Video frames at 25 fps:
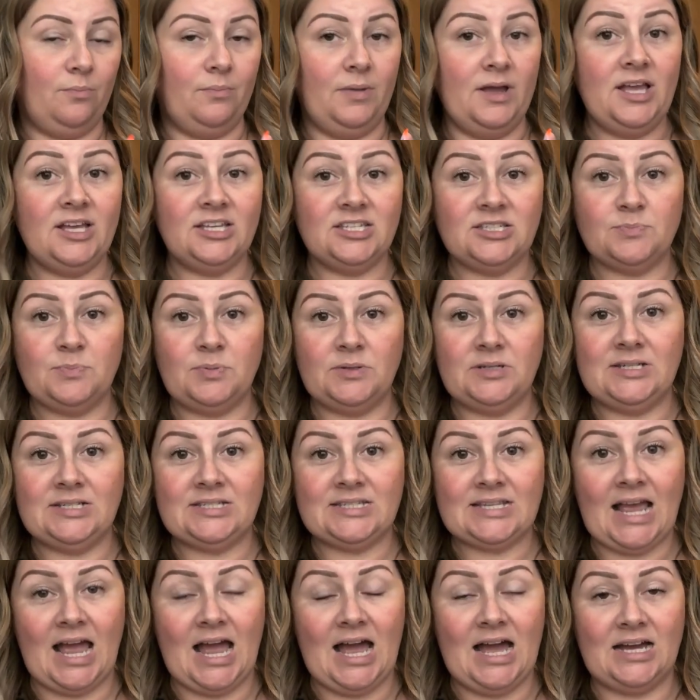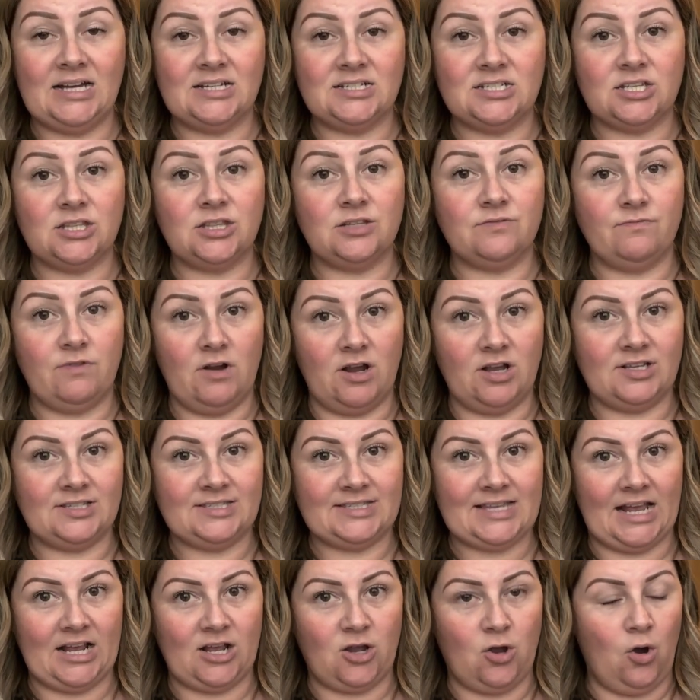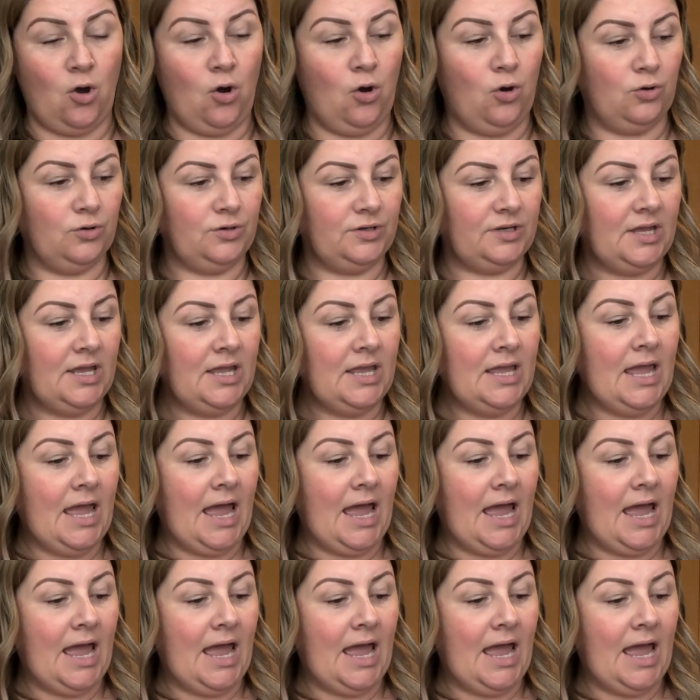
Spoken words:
my husband has had the rucksack on